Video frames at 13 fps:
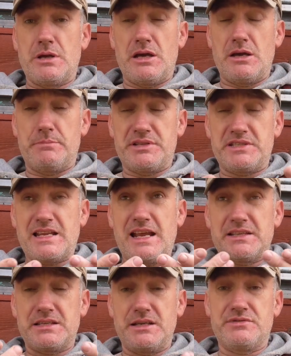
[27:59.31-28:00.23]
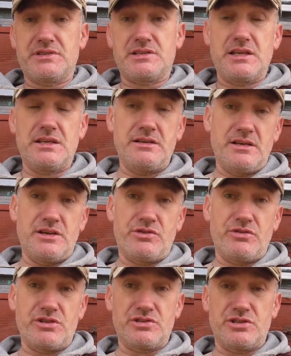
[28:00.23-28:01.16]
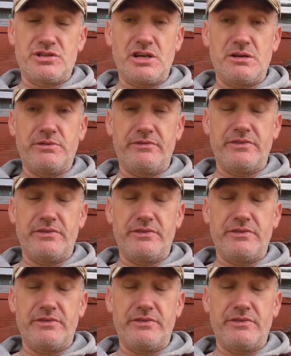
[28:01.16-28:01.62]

a, protective skin across the top